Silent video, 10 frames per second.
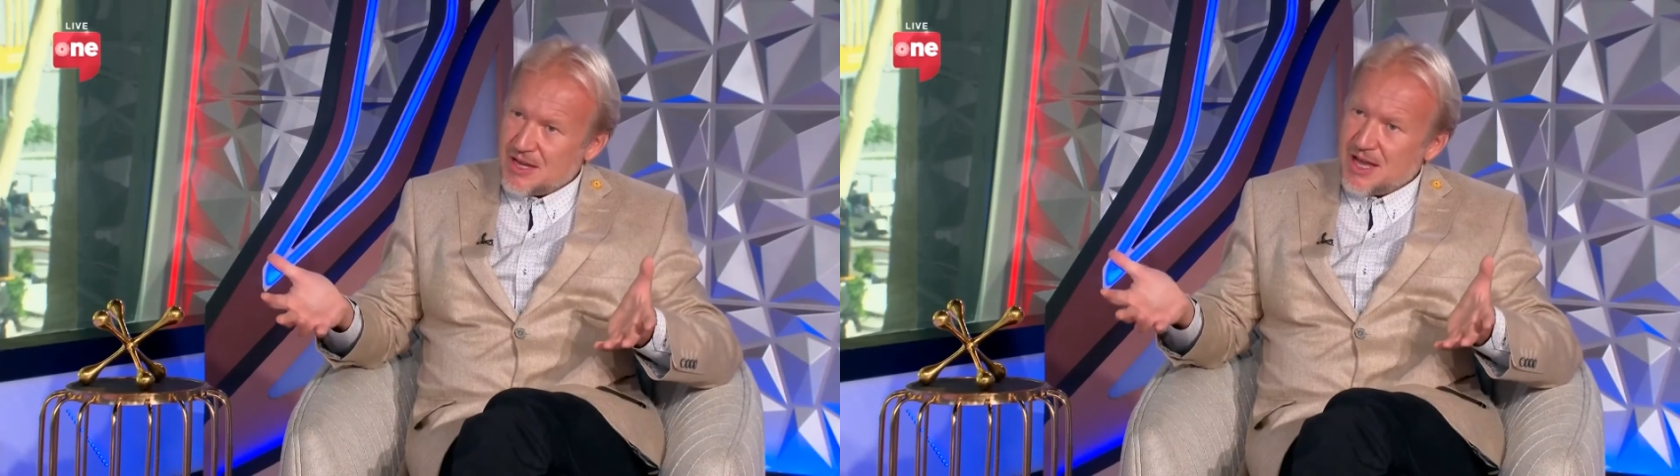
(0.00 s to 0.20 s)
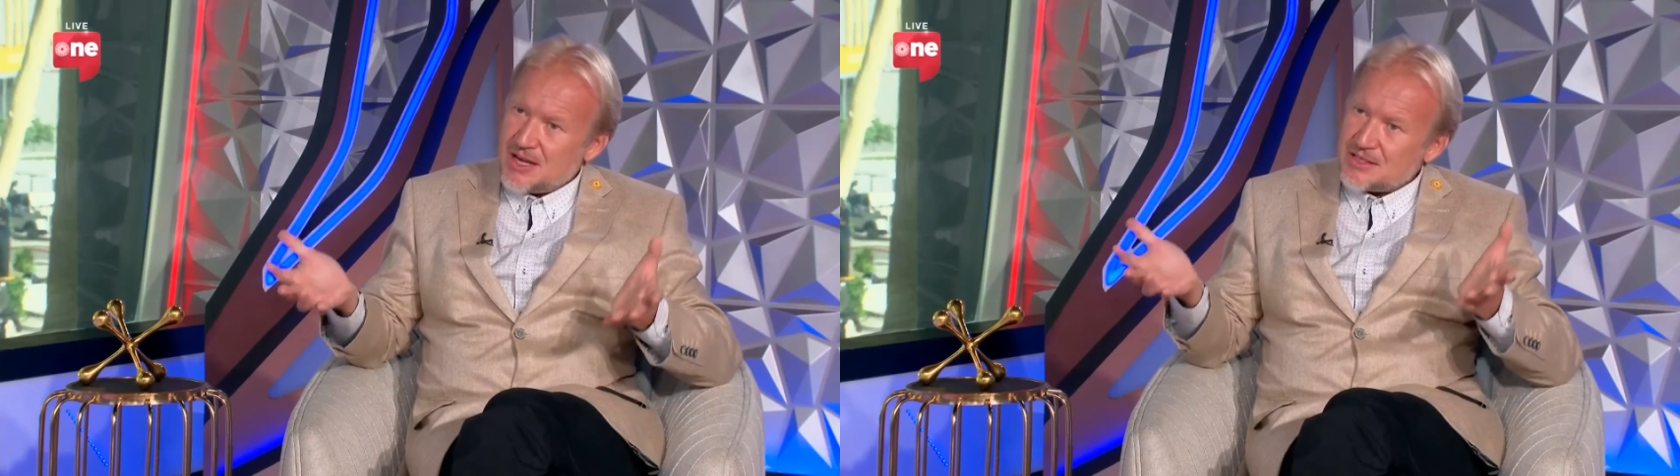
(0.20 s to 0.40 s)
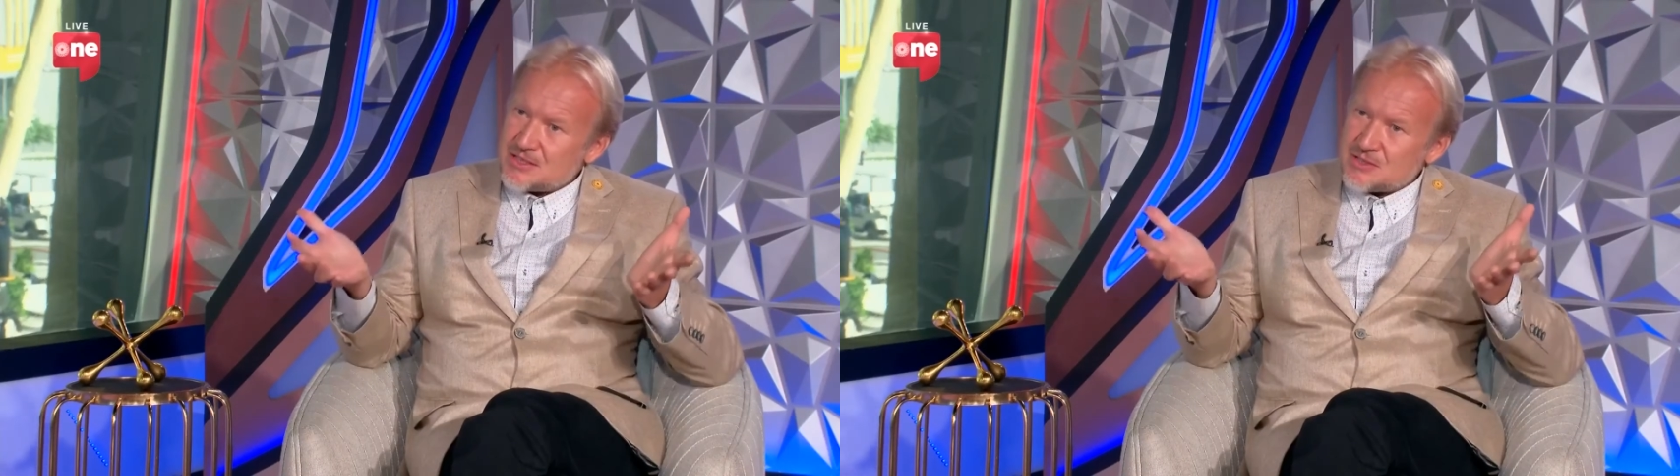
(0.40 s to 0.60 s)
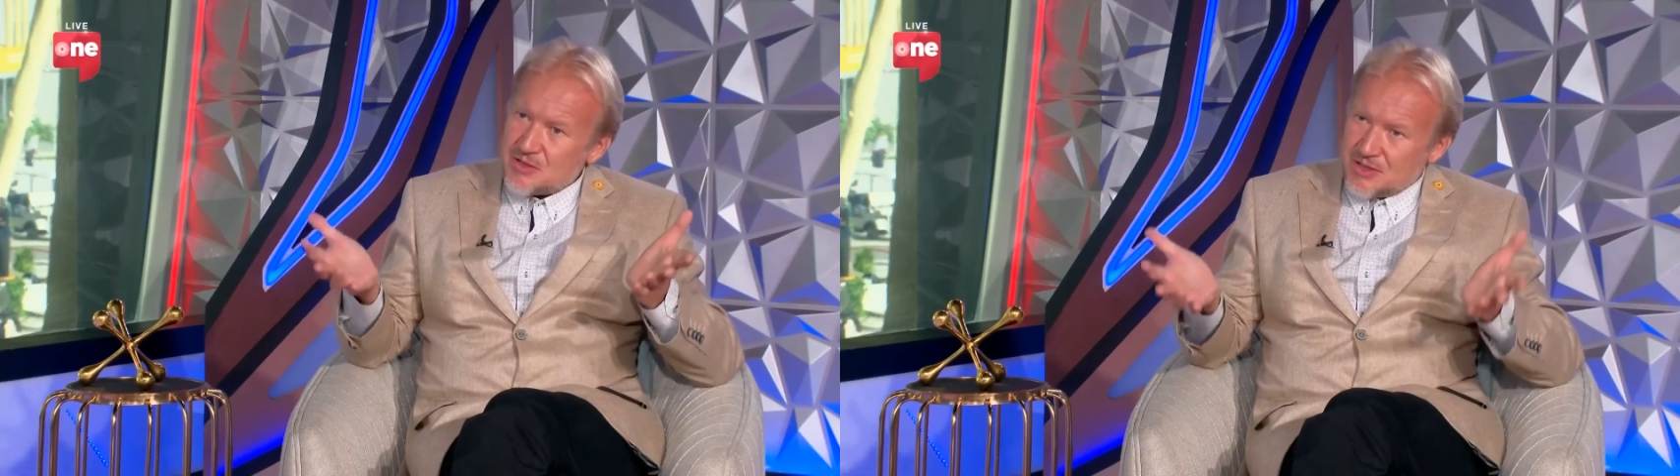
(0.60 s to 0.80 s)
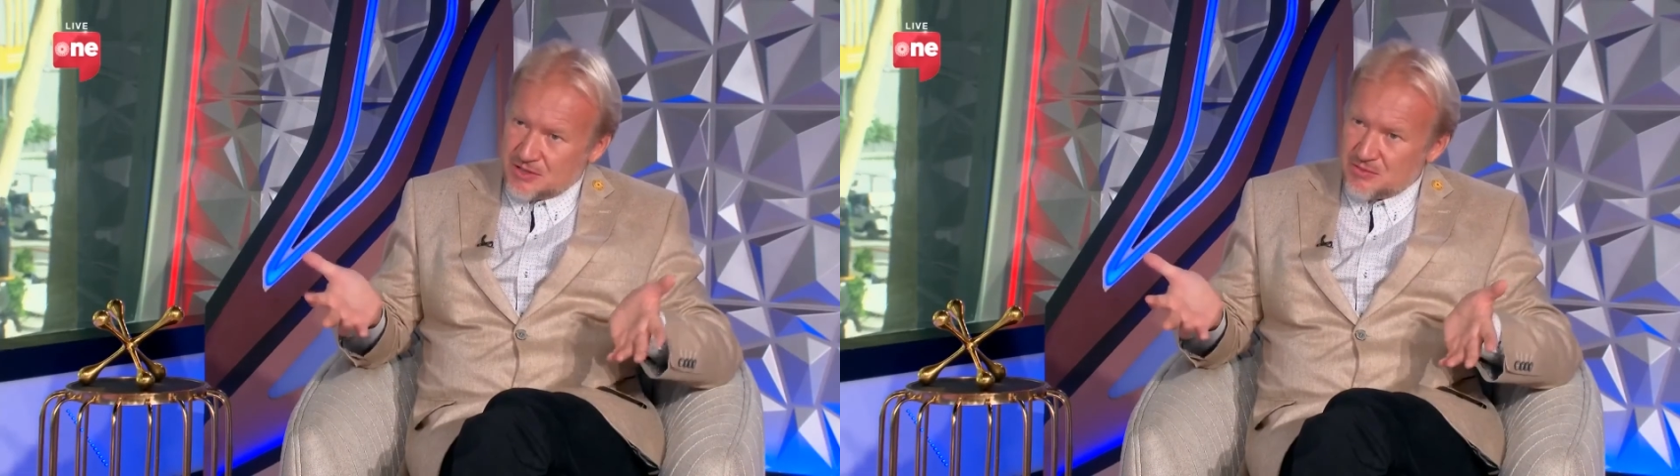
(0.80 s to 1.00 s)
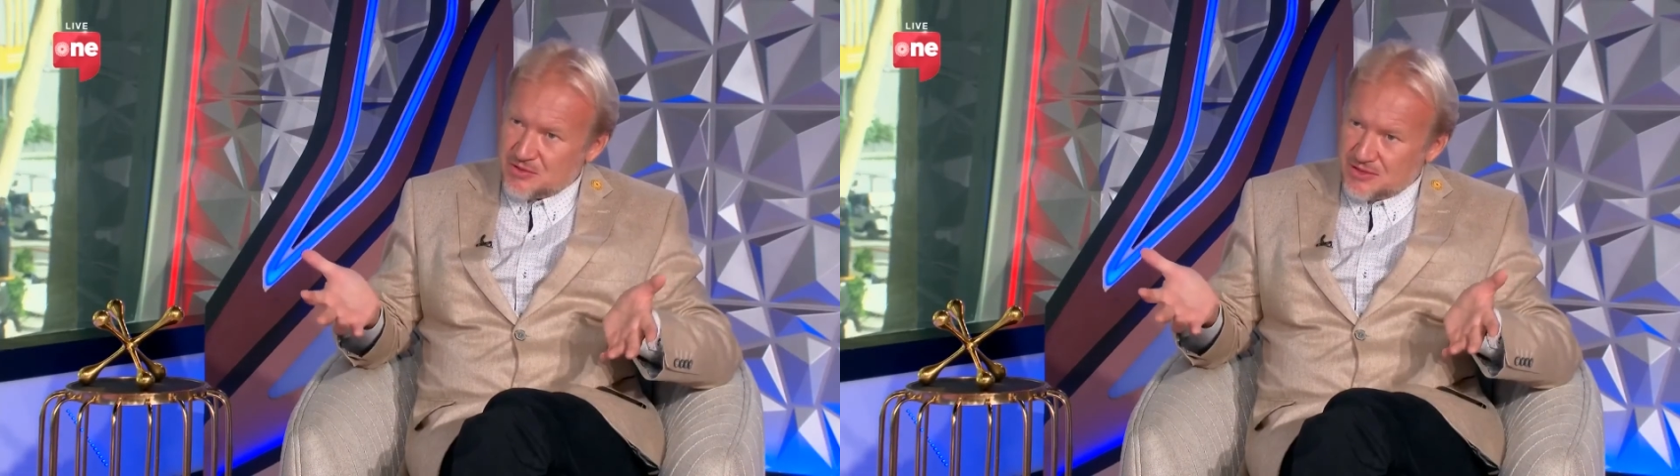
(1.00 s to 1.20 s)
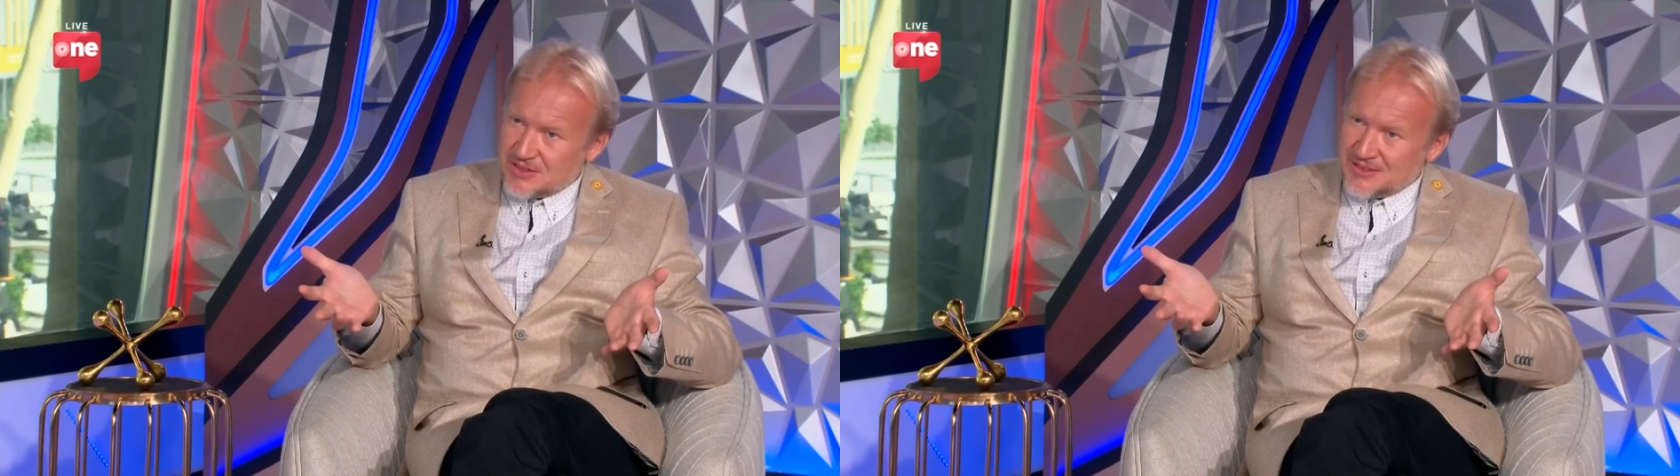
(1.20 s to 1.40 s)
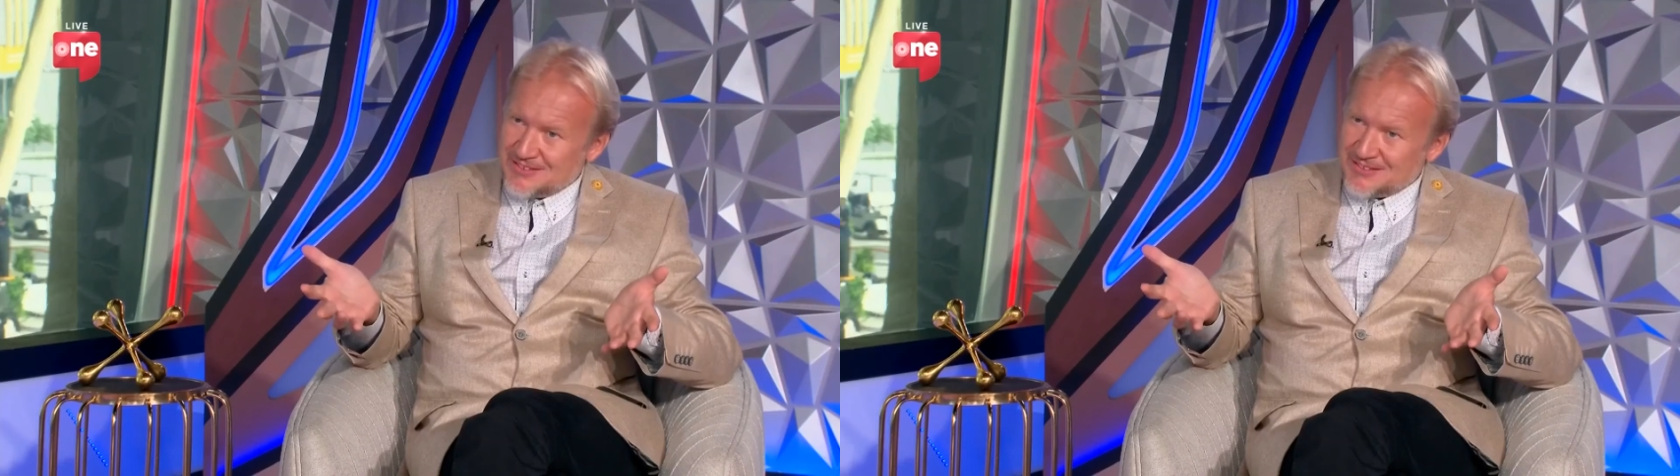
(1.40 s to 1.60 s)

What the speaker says: and destroying the beauty,